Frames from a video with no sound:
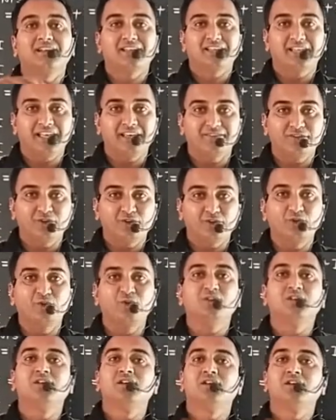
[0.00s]
gave
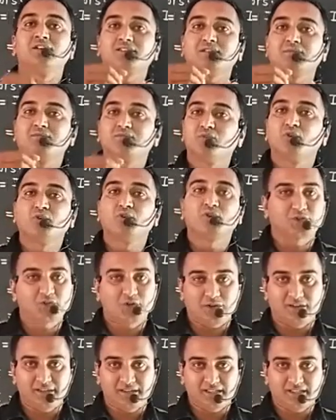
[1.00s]
you some more
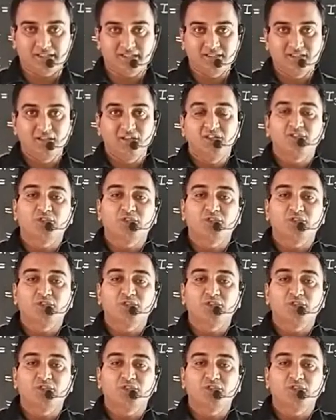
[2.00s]
chocolates.